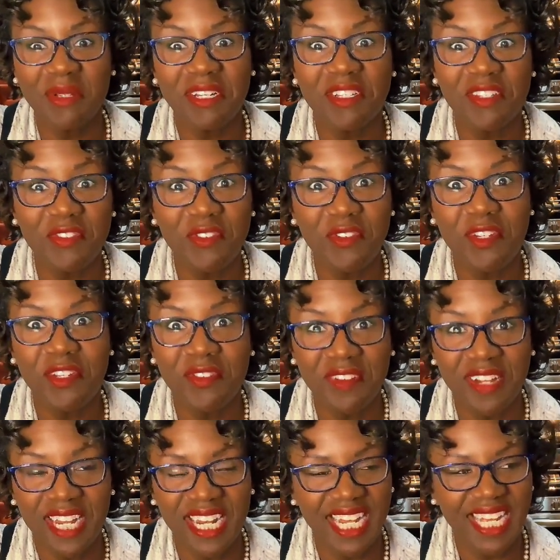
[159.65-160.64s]
Welcome to Foodie
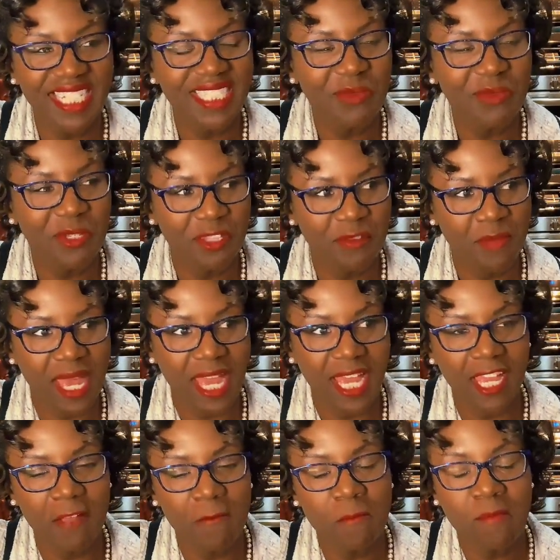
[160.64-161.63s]
Fridays with
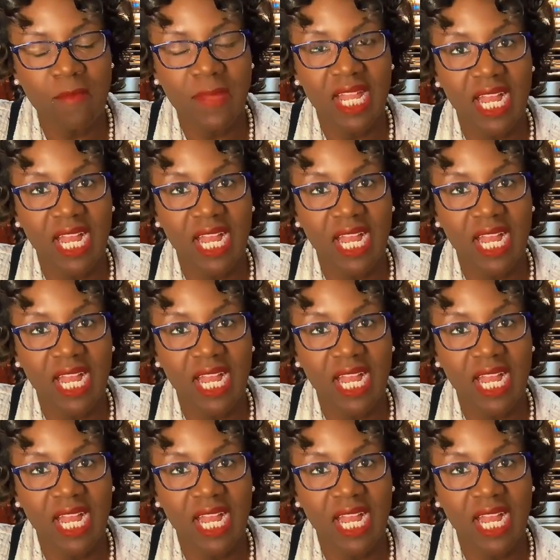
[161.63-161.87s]
Maggie.